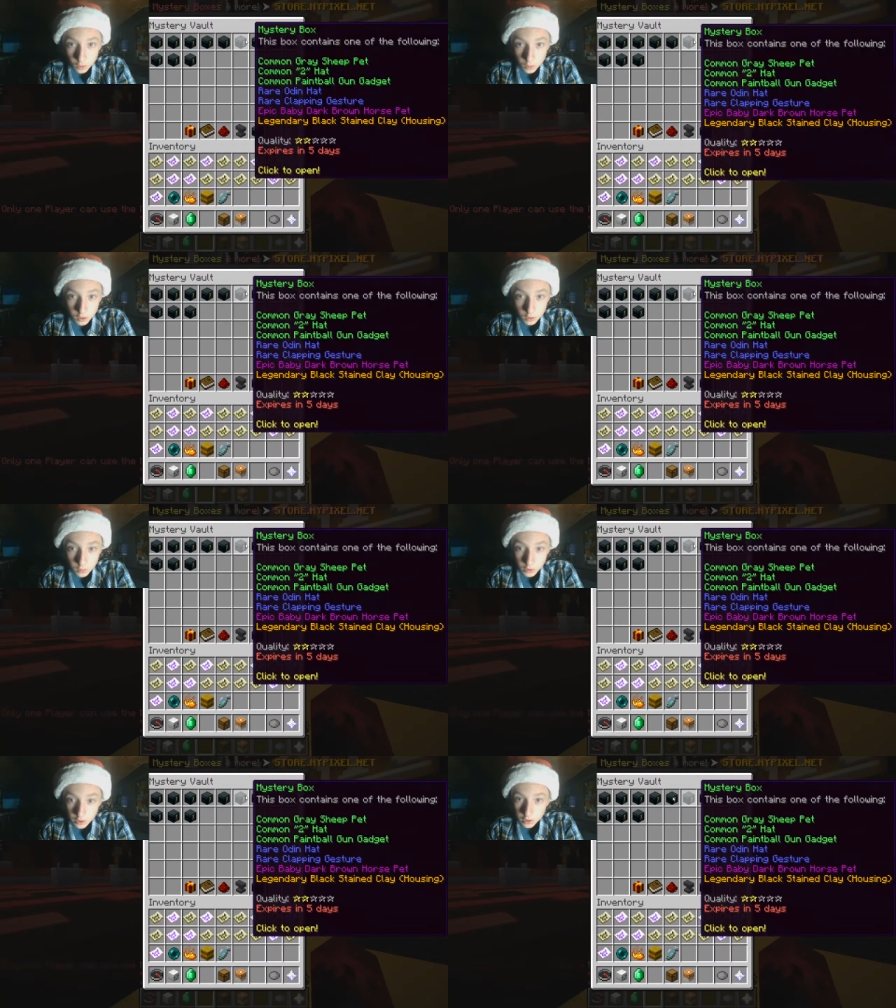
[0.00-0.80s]
Where is it?
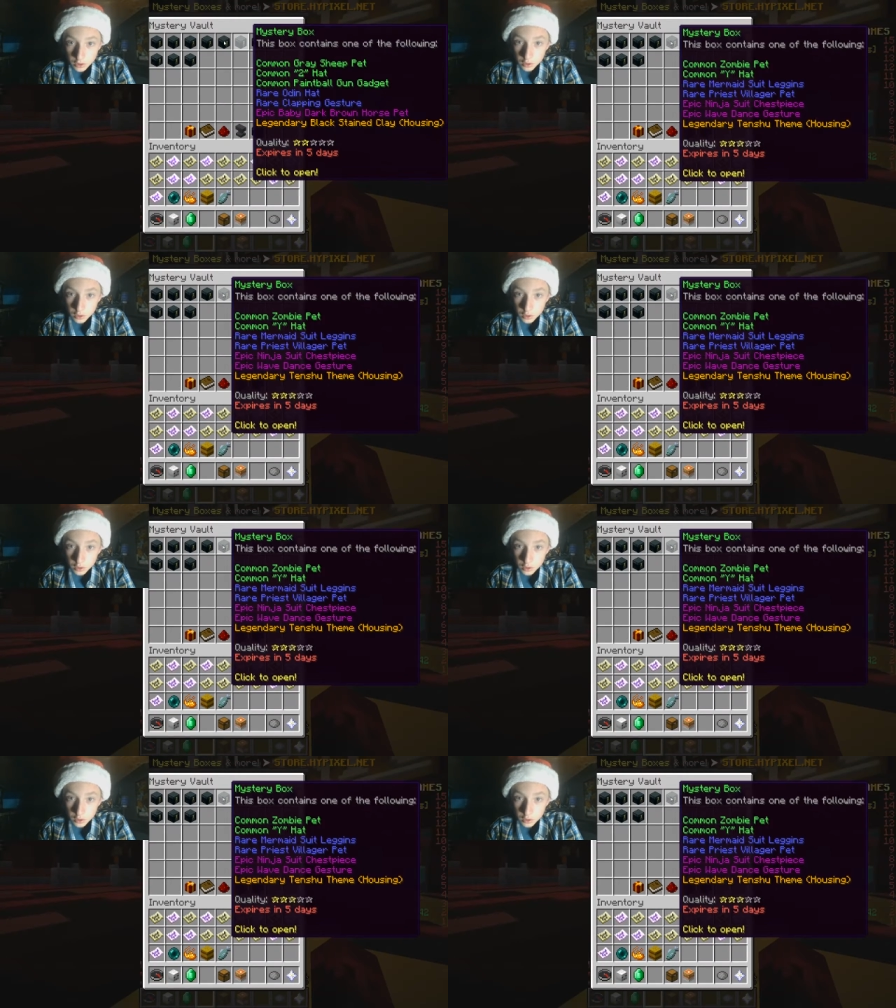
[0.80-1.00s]
Where is it?